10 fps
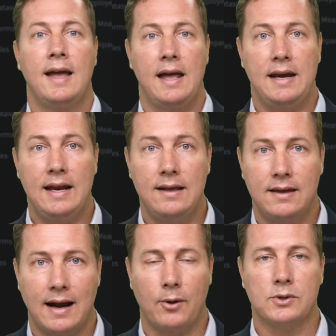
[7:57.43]
and
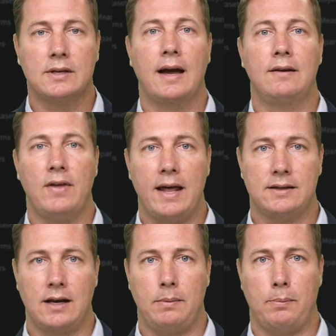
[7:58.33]
anything outside of that
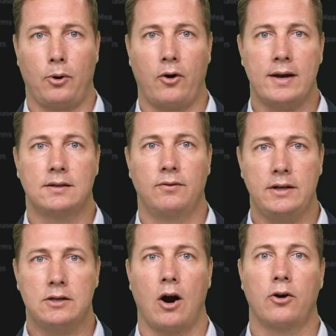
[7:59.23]
is going to be
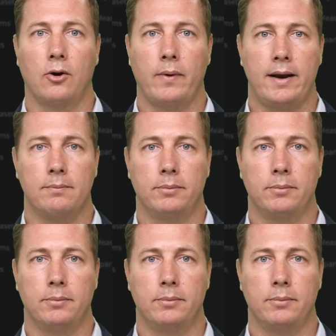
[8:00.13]
progressively darker red